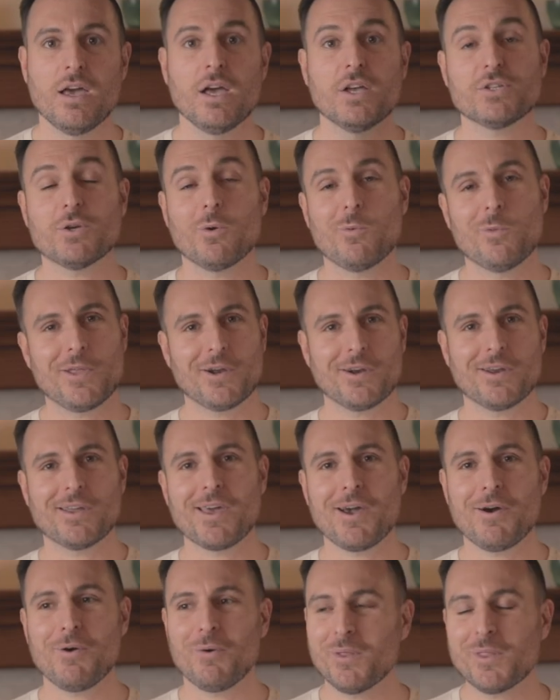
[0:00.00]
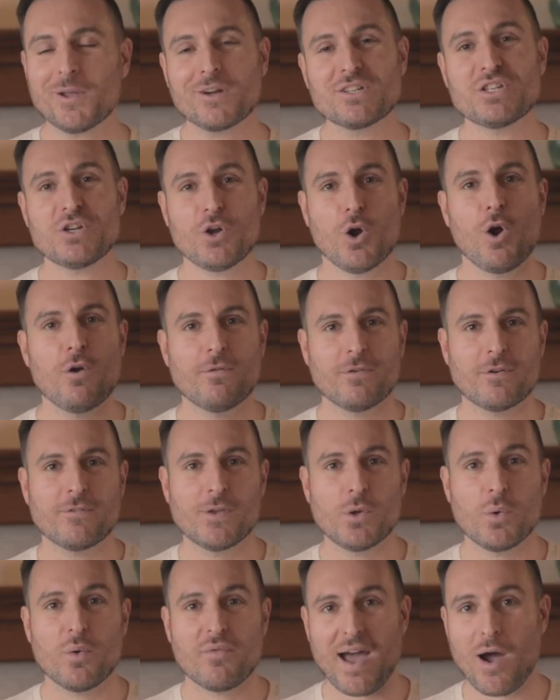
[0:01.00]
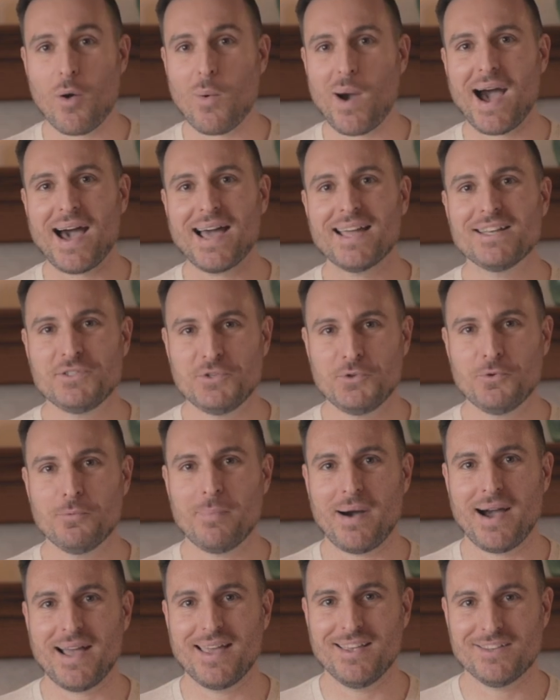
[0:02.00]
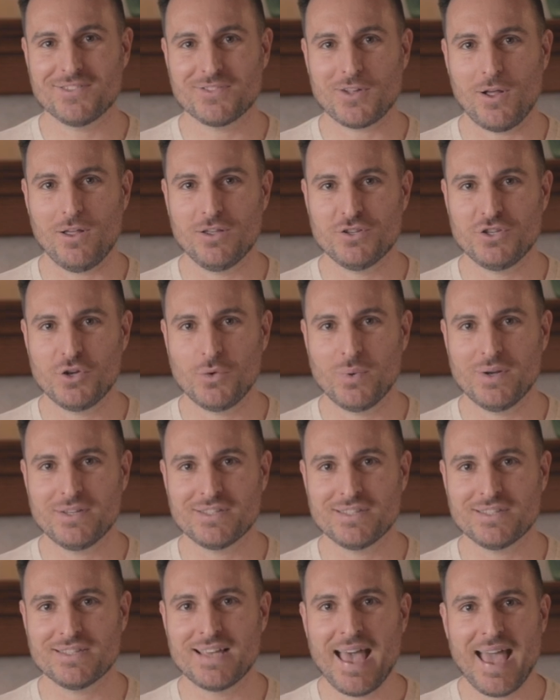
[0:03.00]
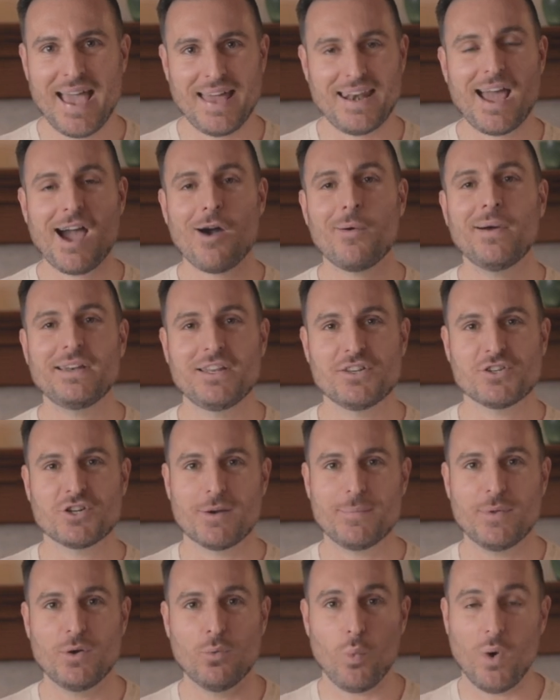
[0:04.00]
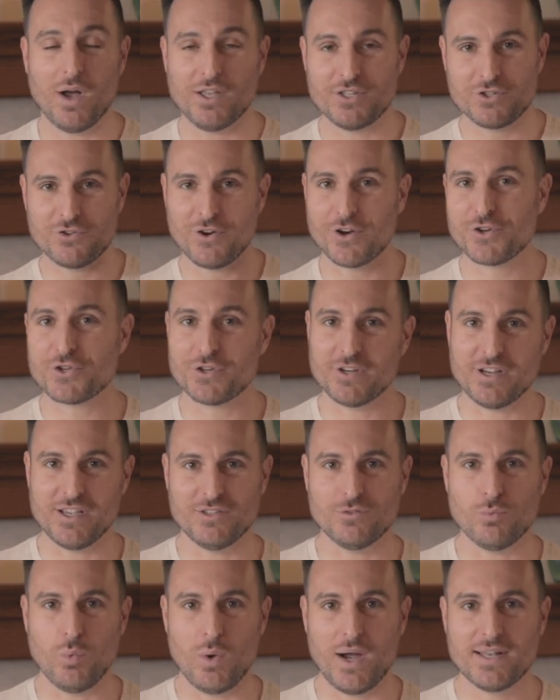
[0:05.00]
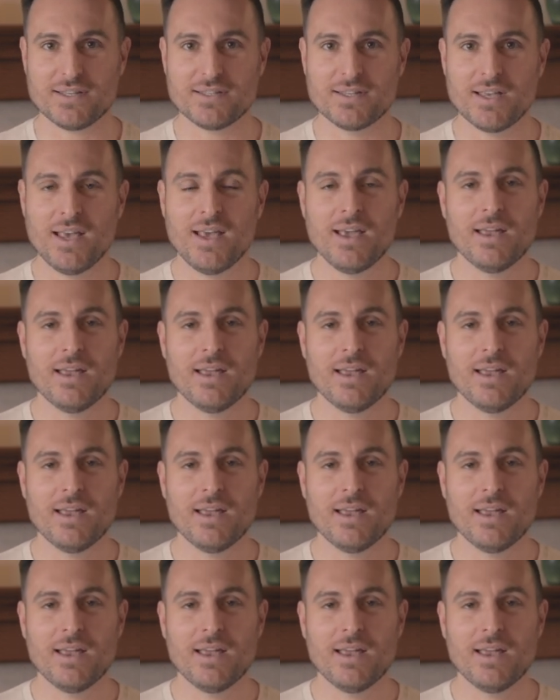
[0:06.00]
So there you go. There's an overview of how I do my histology quizzes and how I determine what structure is what.